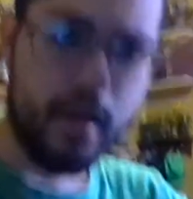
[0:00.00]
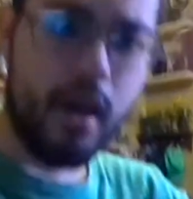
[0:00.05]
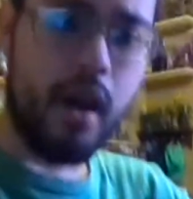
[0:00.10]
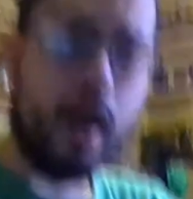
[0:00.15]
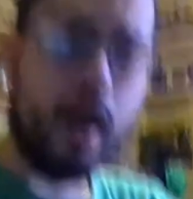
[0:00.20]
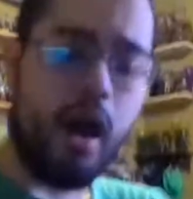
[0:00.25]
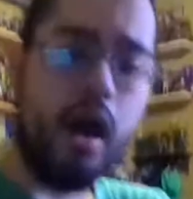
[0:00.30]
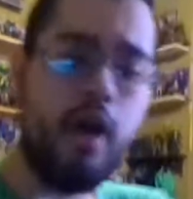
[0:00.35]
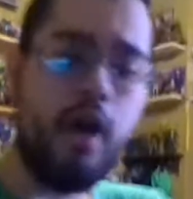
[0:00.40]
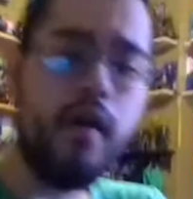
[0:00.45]

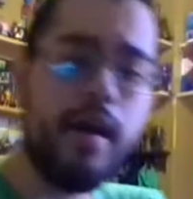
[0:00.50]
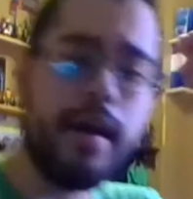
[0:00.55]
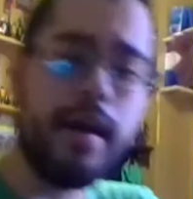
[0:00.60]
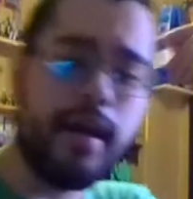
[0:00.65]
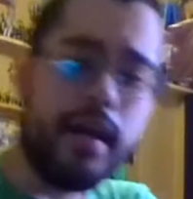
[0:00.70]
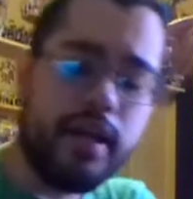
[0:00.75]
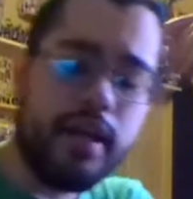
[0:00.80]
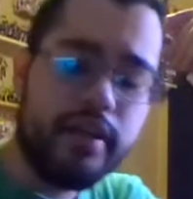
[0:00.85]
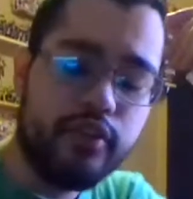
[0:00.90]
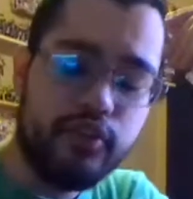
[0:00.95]
All right,
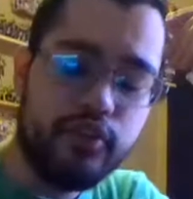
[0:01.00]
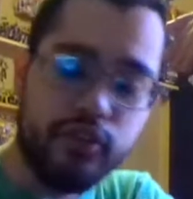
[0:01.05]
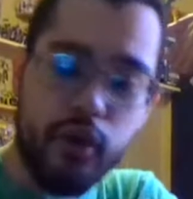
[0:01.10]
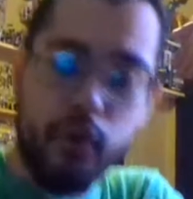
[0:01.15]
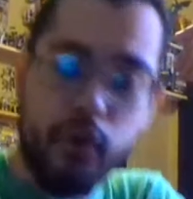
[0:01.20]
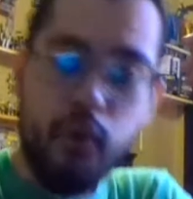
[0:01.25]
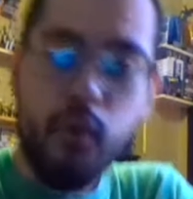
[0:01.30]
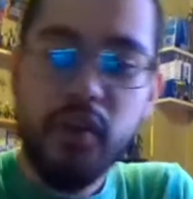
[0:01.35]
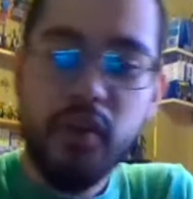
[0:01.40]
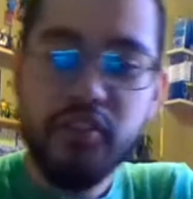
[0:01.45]
hey, so
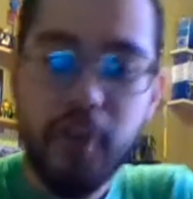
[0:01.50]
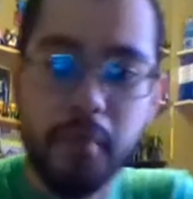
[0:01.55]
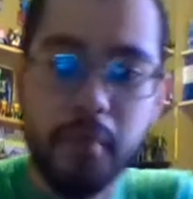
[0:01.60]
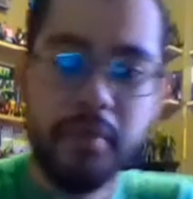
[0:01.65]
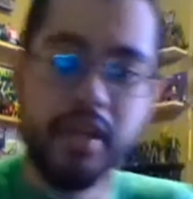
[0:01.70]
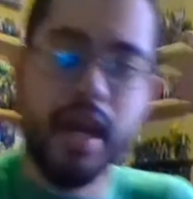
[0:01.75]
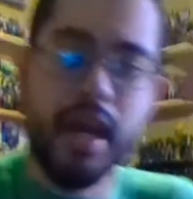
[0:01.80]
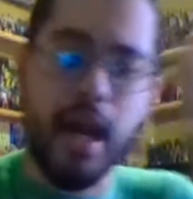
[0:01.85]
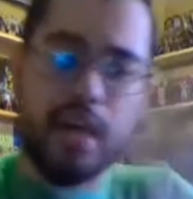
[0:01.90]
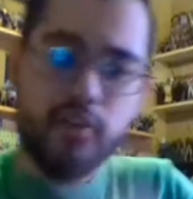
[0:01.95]
what's up, you
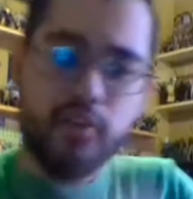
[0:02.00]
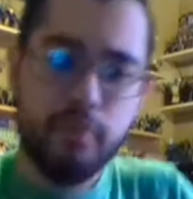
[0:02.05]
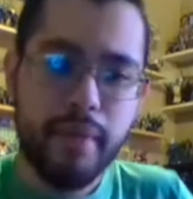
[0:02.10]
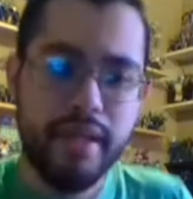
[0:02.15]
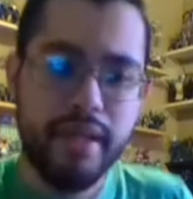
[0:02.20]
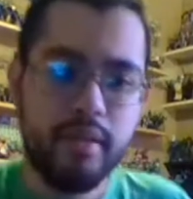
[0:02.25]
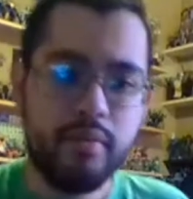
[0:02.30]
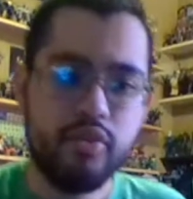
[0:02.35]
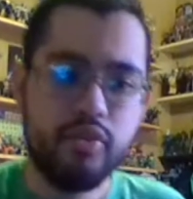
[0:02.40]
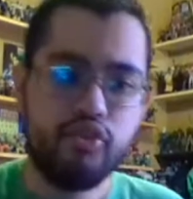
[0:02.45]
guys? My
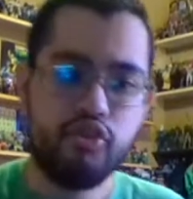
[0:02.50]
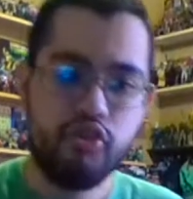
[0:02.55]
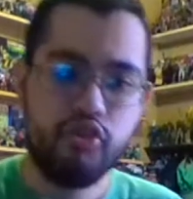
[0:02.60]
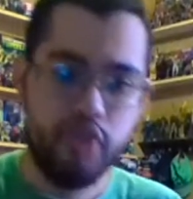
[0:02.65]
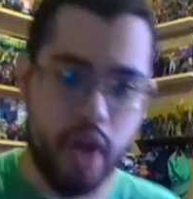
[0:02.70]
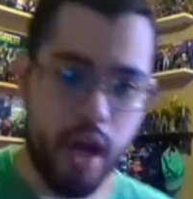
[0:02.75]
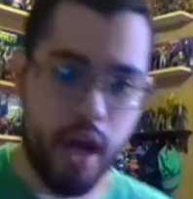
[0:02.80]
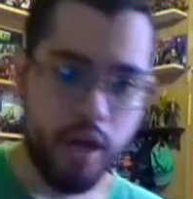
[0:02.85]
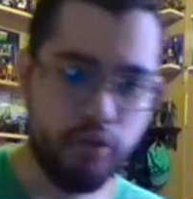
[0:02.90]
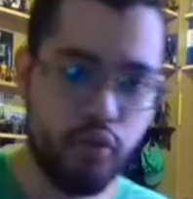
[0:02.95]
name is
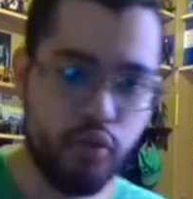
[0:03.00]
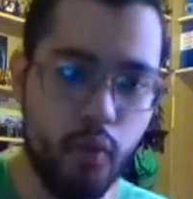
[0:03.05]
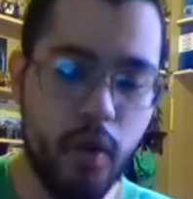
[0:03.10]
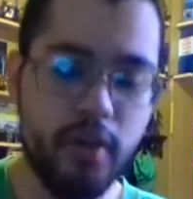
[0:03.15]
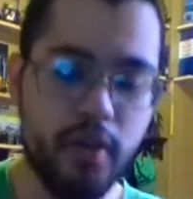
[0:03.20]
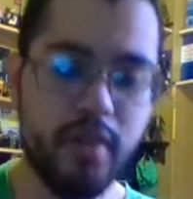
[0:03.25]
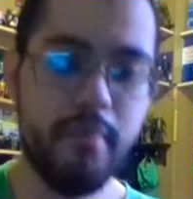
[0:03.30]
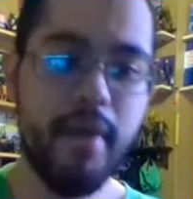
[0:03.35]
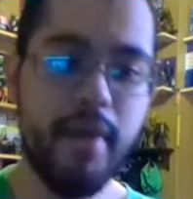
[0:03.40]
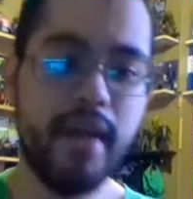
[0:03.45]
Josh.
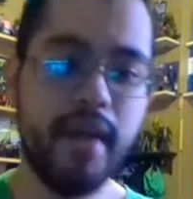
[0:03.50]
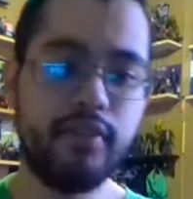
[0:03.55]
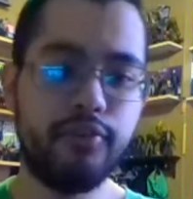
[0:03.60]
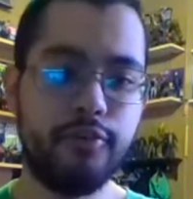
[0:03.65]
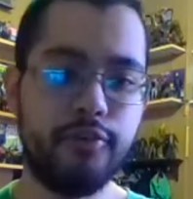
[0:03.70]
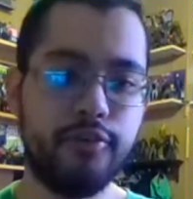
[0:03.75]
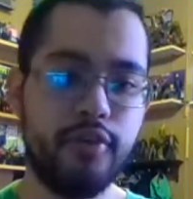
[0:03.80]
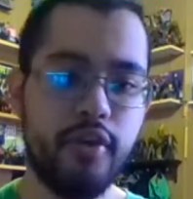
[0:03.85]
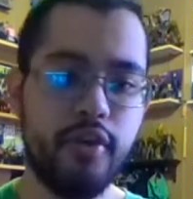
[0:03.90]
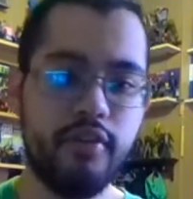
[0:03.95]
Welcome back to
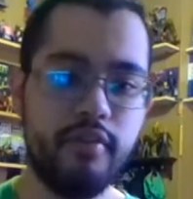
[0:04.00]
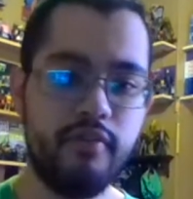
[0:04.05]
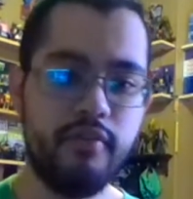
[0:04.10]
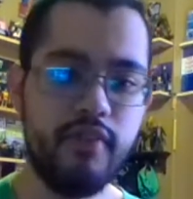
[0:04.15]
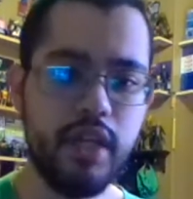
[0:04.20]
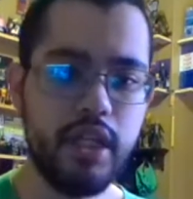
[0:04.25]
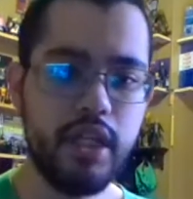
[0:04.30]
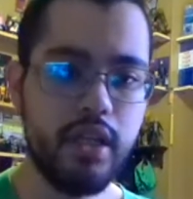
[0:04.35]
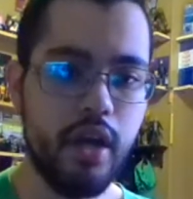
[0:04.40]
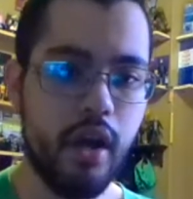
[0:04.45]
another
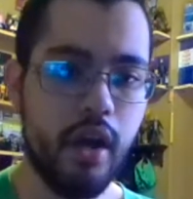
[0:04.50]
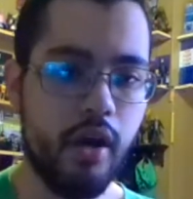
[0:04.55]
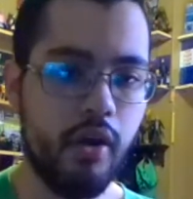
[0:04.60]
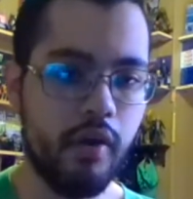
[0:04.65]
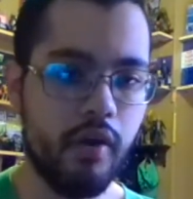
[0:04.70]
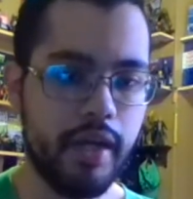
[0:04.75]
video.